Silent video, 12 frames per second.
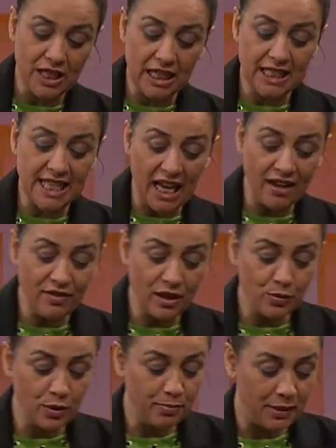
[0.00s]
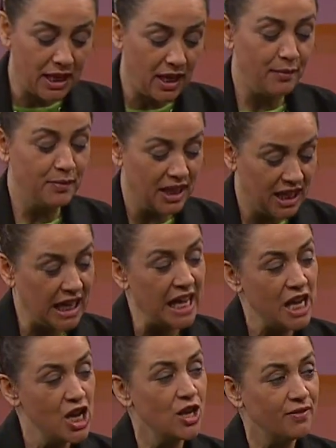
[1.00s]
then David would become the
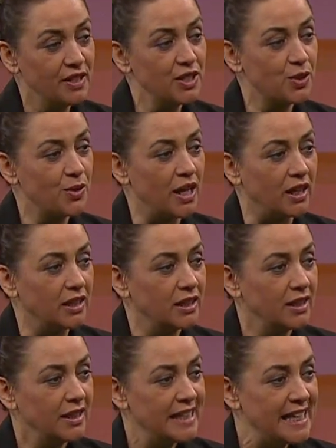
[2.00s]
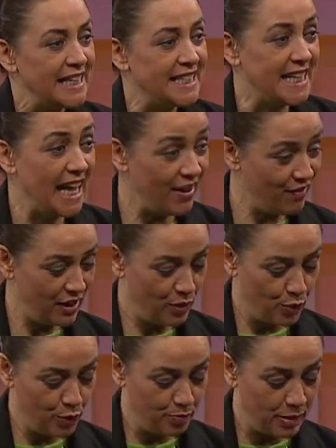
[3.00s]
king of Israel. David
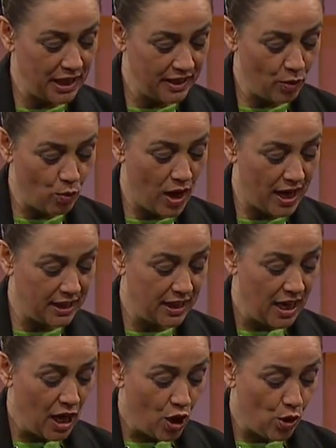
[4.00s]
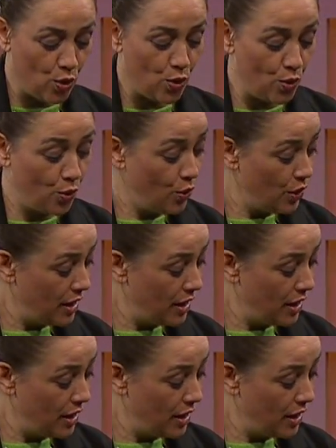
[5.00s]
would be the one who